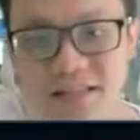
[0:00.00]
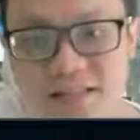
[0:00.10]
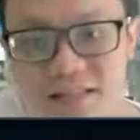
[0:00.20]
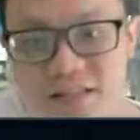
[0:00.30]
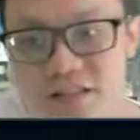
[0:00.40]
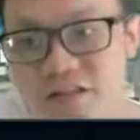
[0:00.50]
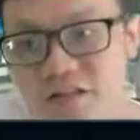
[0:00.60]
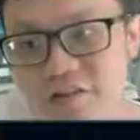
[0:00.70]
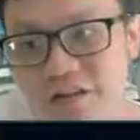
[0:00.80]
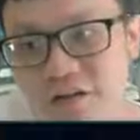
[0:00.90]
exhalation that's
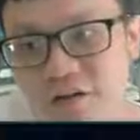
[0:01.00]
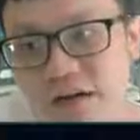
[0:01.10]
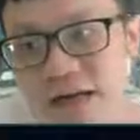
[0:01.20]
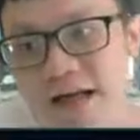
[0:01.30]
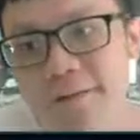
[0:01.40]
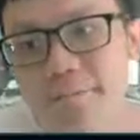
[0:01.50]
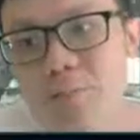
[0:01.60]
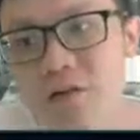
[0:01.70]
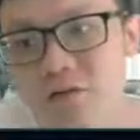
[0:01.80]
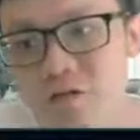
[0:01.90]
what we know lah huh?
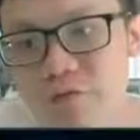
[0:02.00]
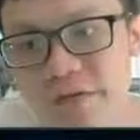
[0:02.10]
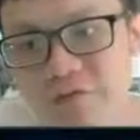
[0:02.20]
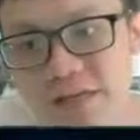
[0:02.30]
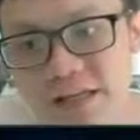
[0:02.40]
so when we